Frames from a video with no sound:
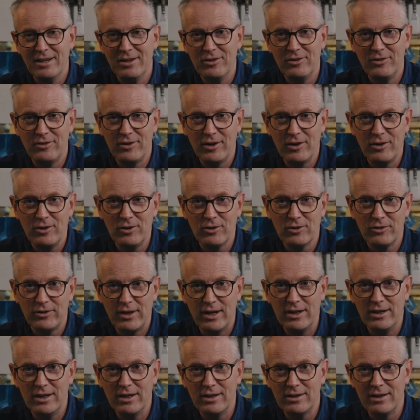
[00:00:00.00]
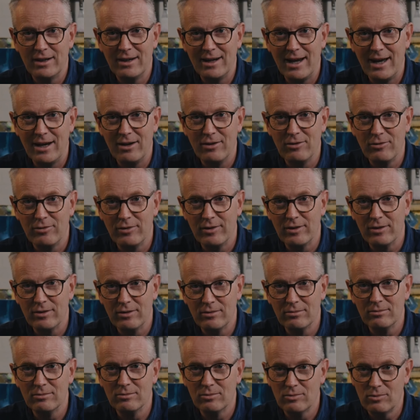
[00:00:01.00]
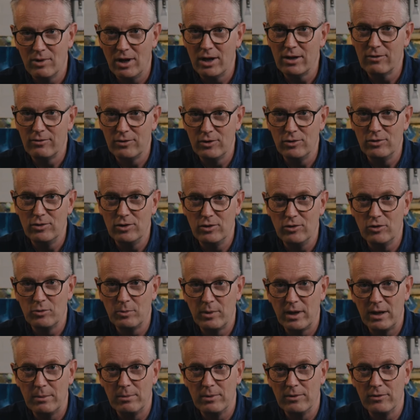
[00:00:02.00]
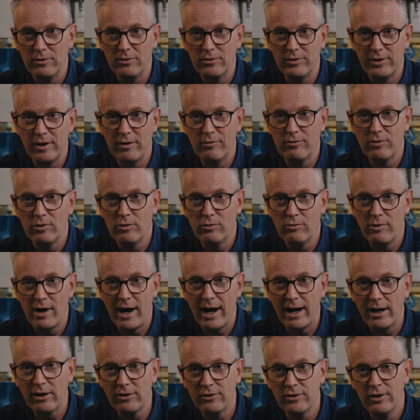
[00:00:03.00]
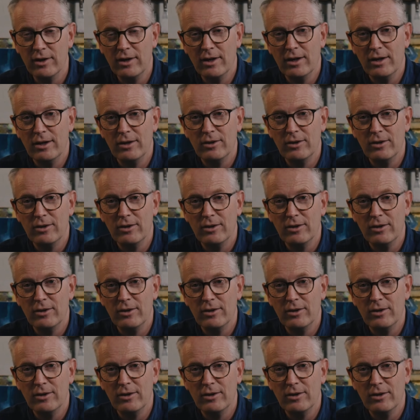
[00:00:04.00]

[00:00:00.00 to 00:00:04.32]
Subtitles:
and so you're sending to landfill quite a few newspapers and several rags.